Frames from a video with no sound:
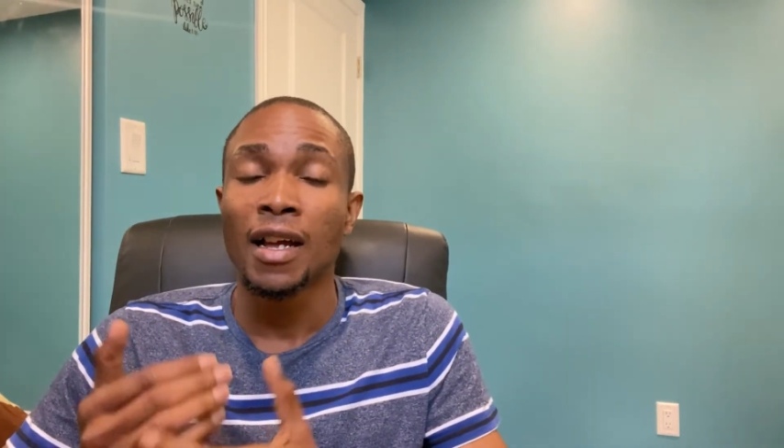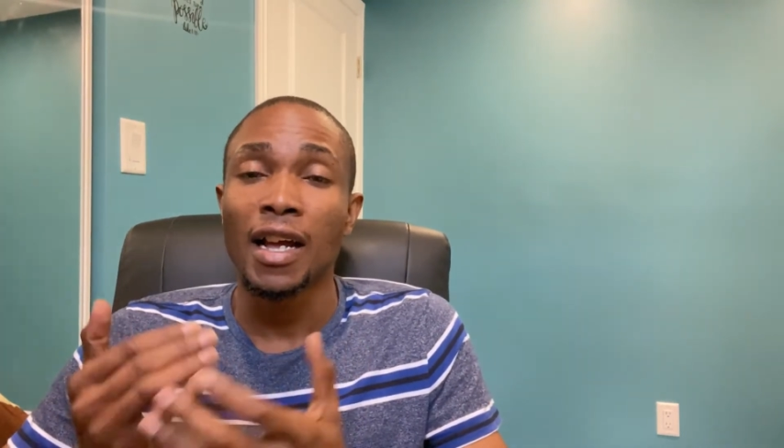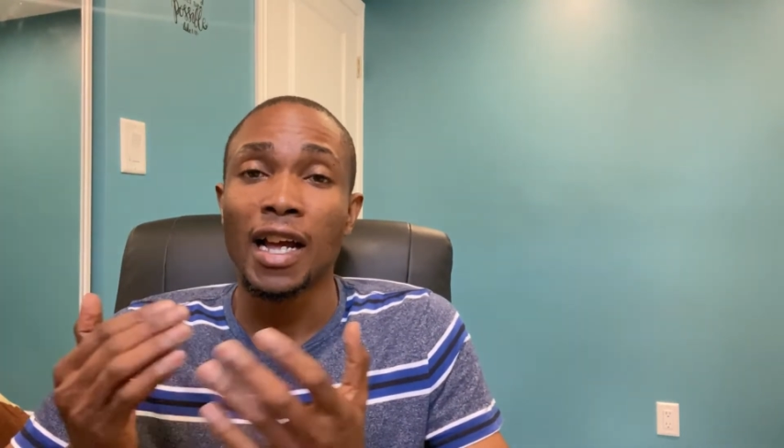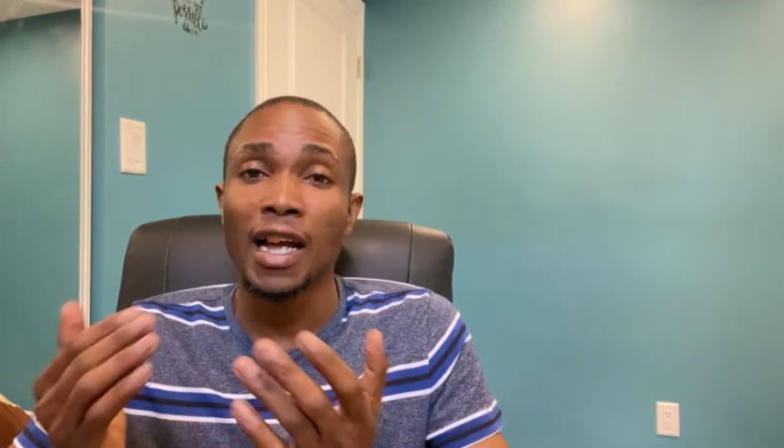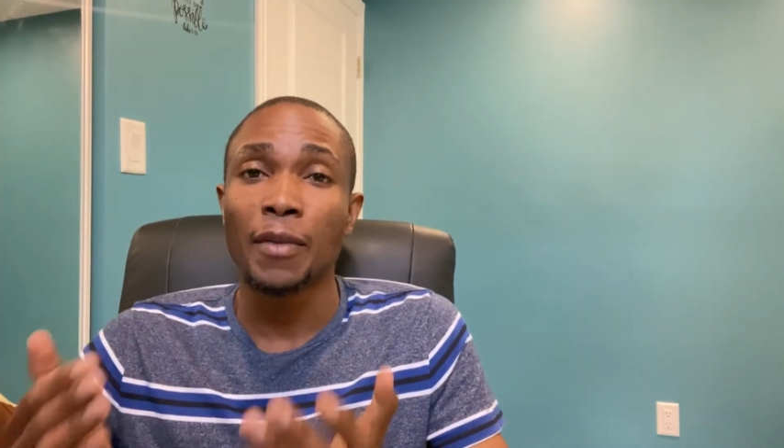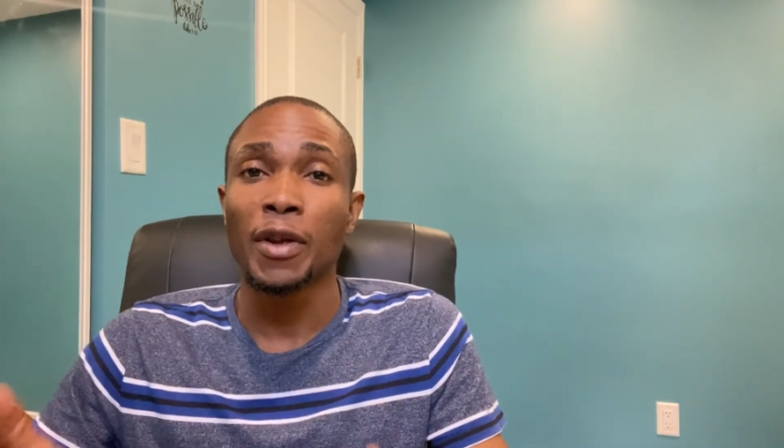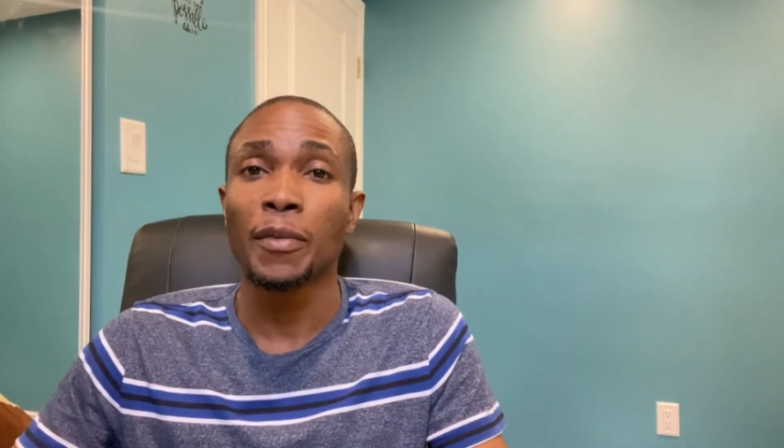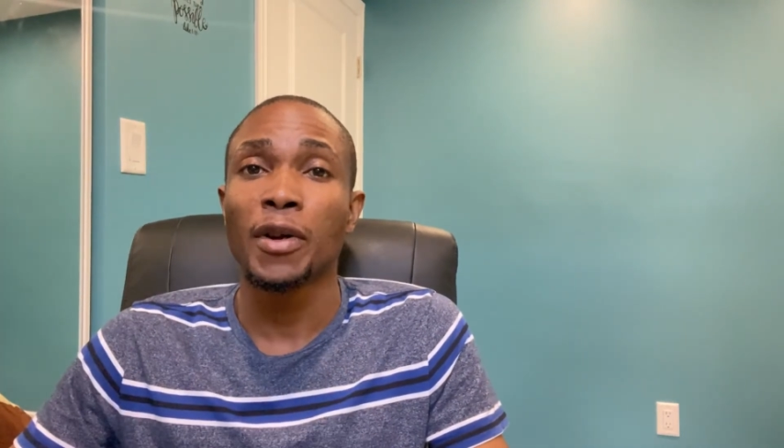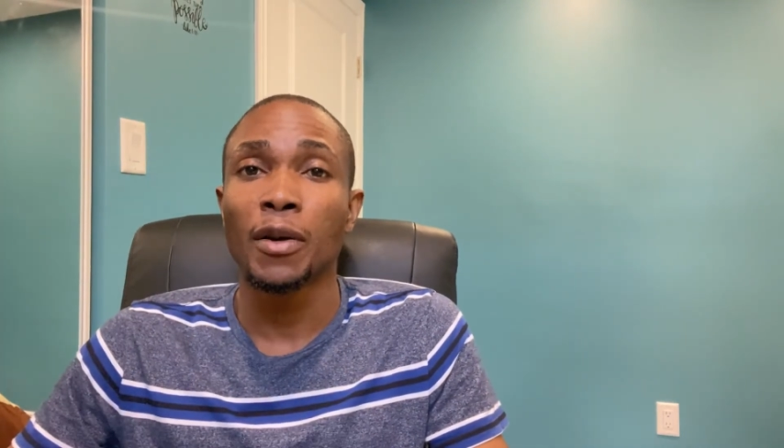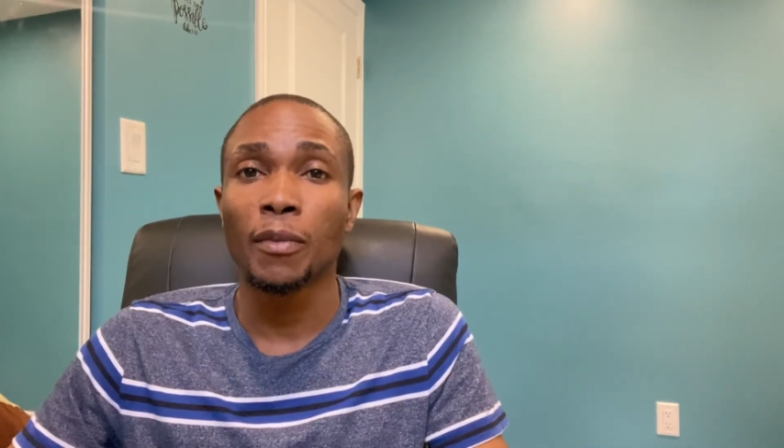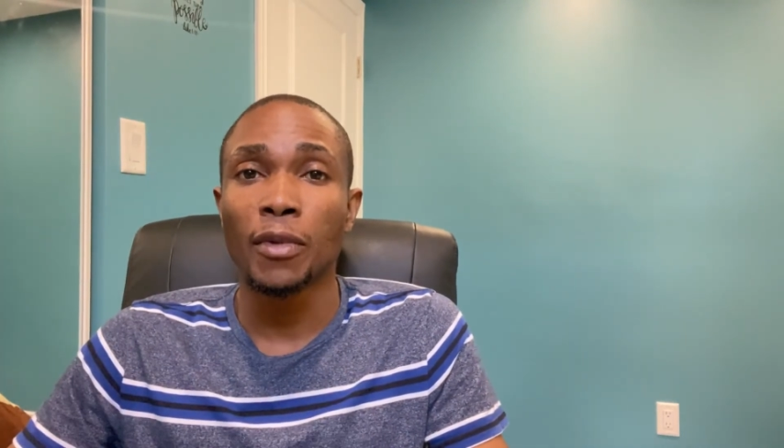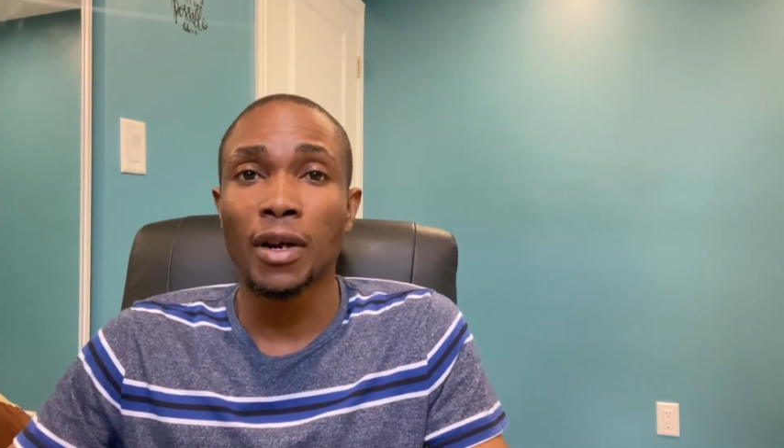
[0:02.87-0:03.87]
I'm
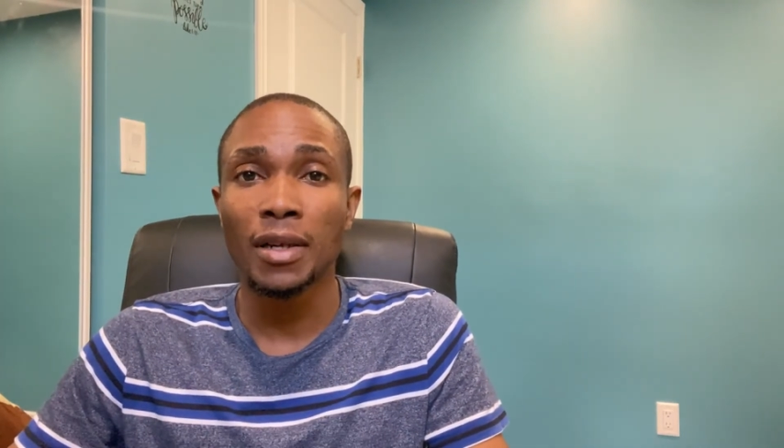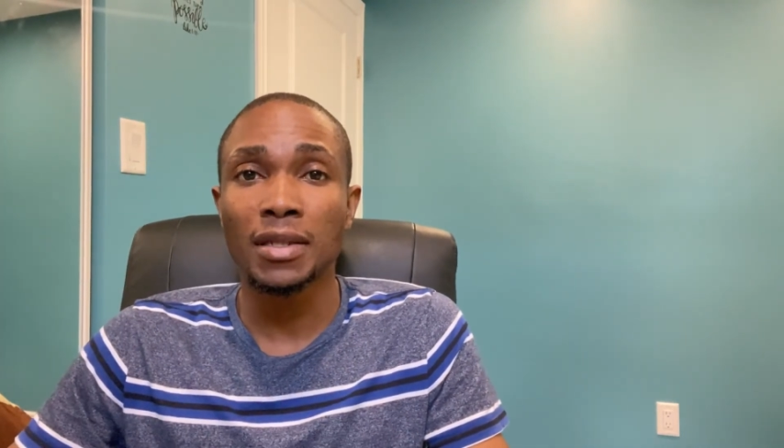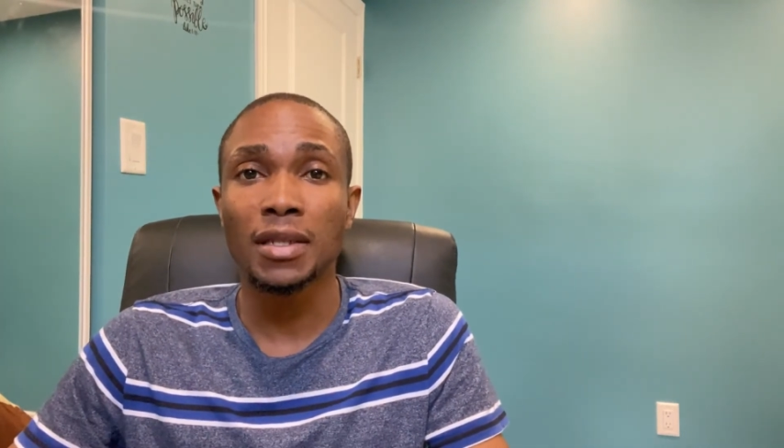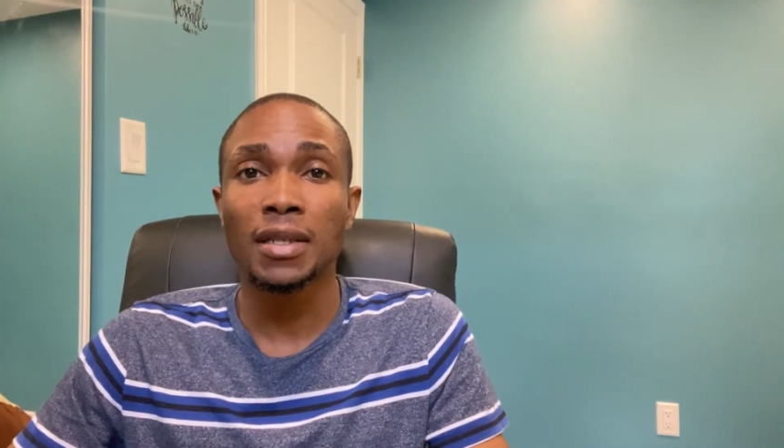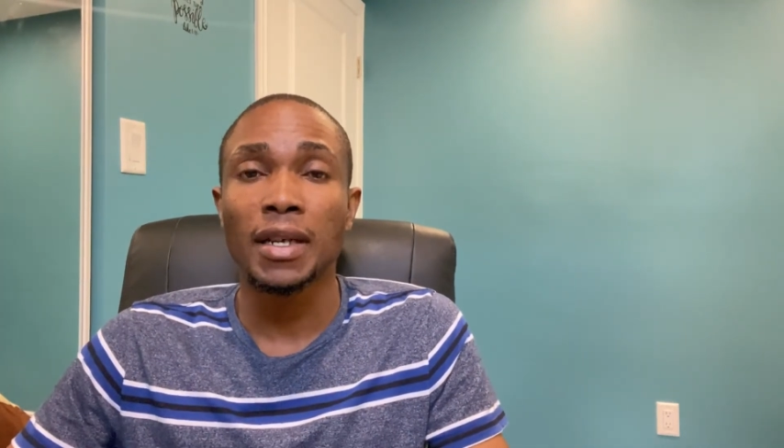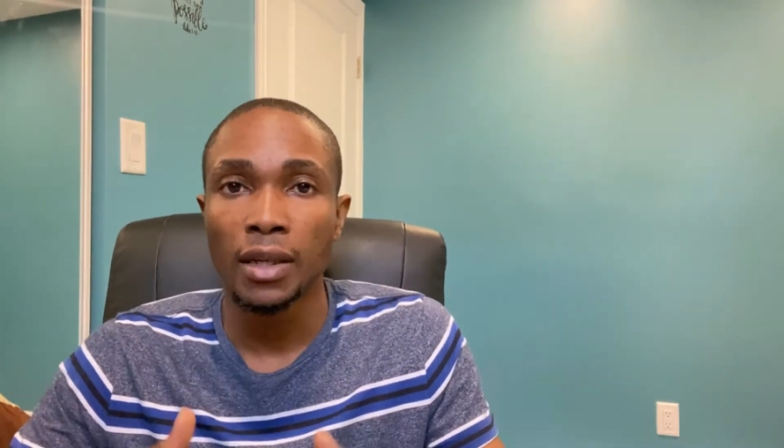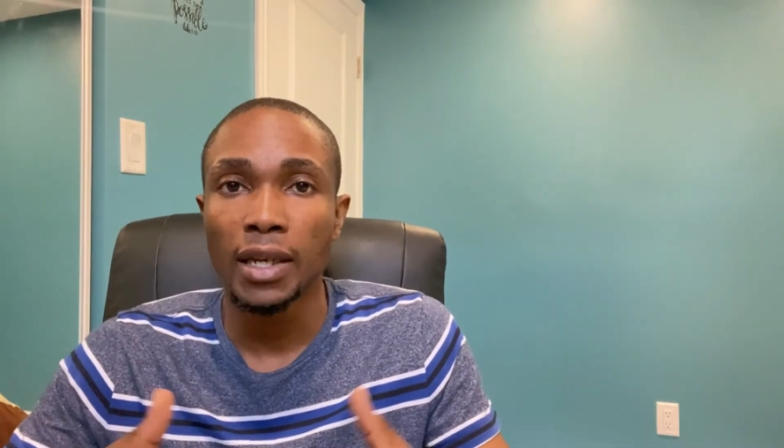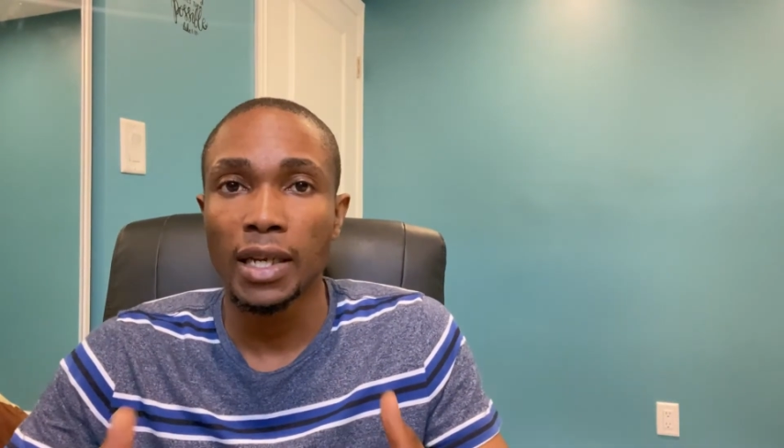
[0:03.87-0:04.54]
Amara Morrison.